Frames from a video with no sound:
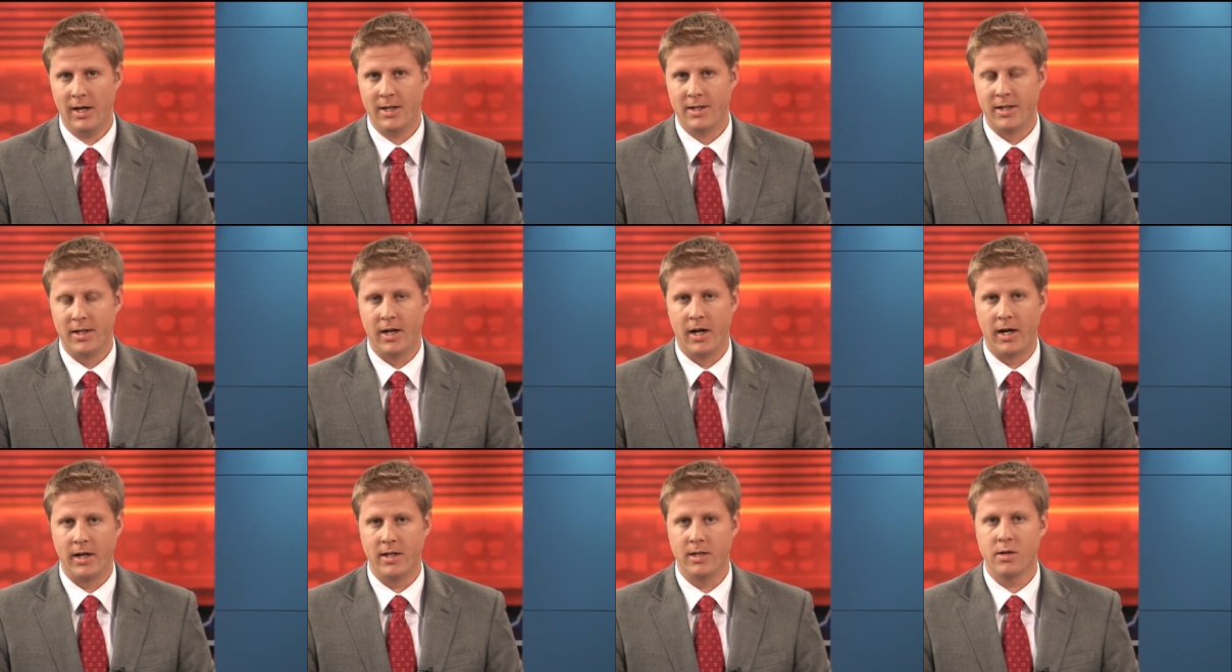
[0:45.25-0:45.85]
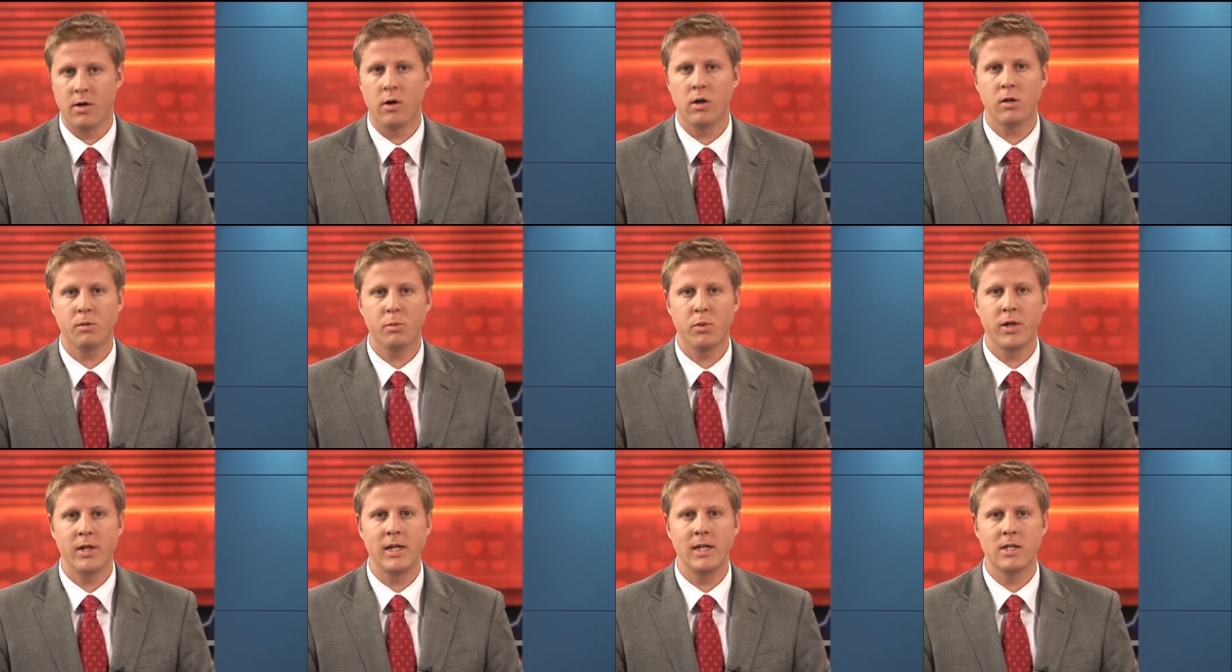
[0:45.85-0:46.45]
Tonight, his
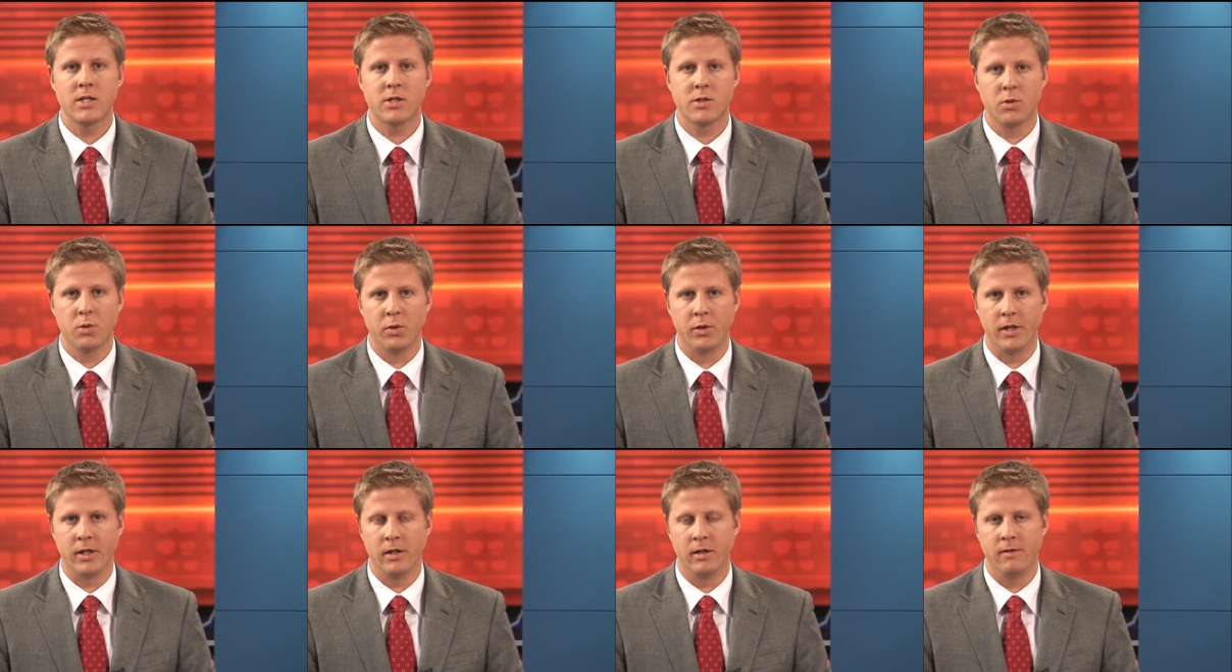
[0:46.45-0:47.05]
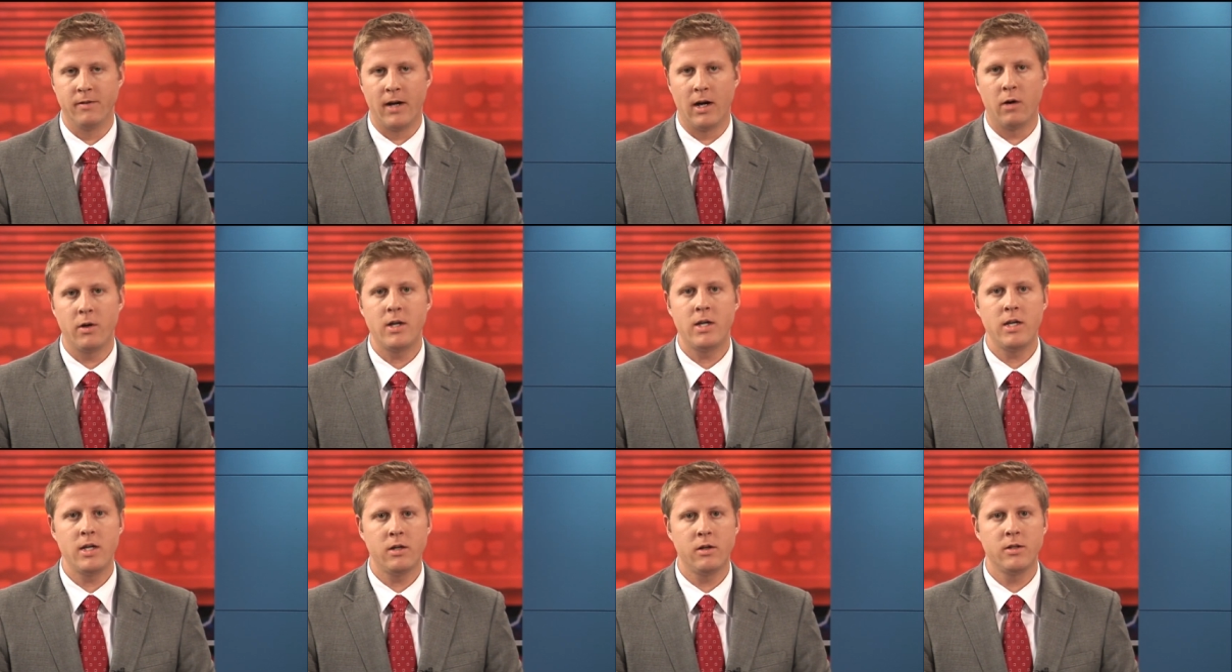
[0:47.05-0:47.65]
heartbreaking story of how
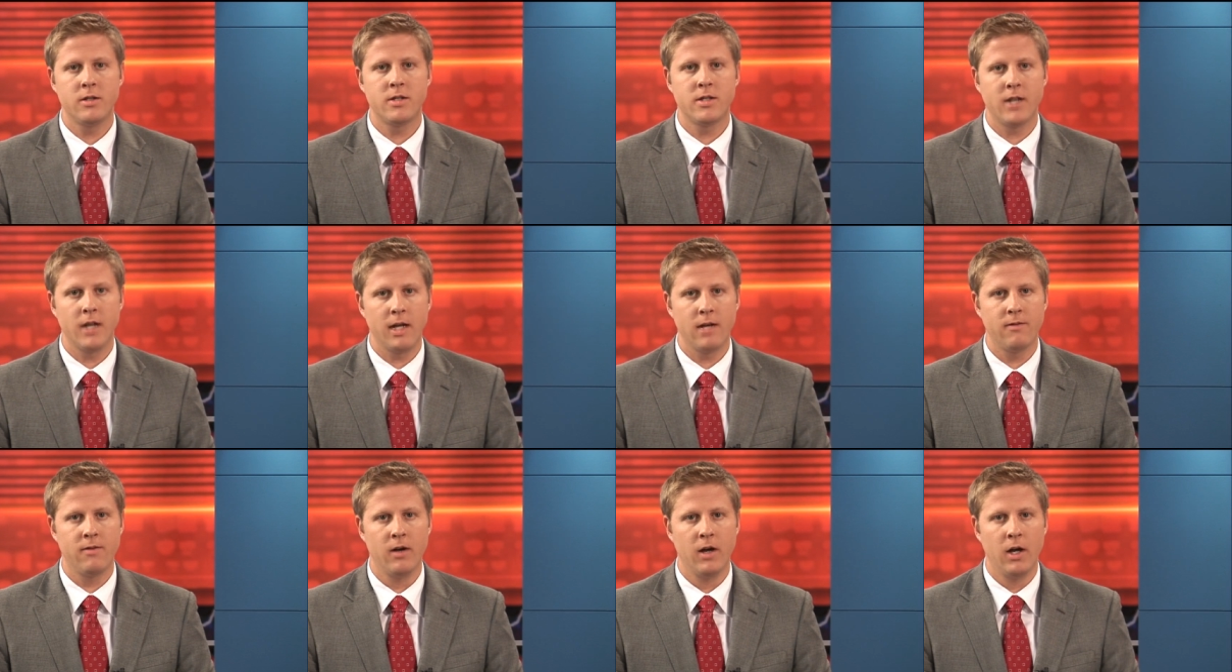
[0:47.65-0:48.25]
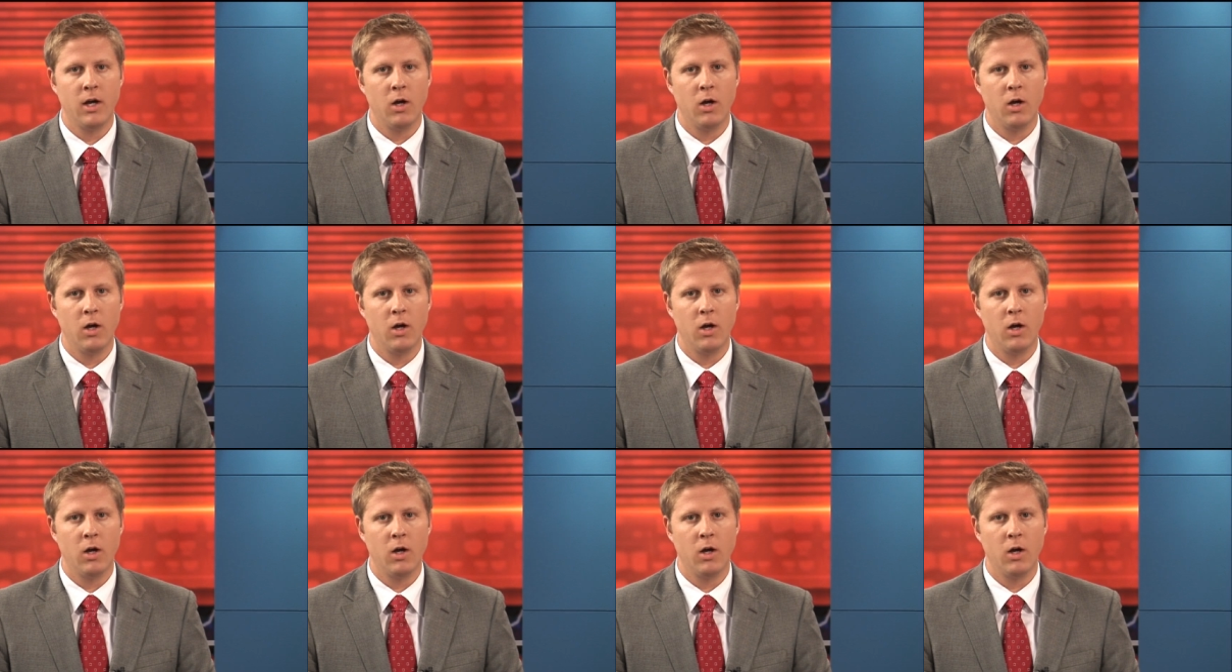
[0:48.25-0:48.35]
he could save